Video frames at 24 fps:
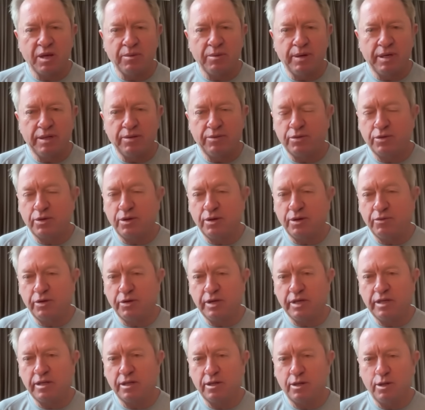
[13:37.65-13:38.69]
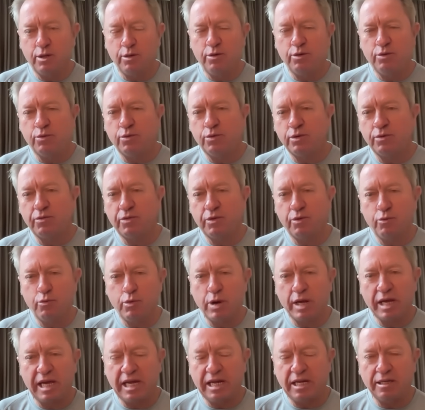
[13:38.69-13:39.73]
But also if you include all of the
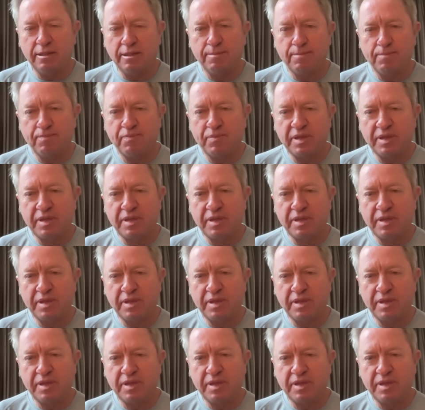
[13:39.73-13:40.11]
rigging,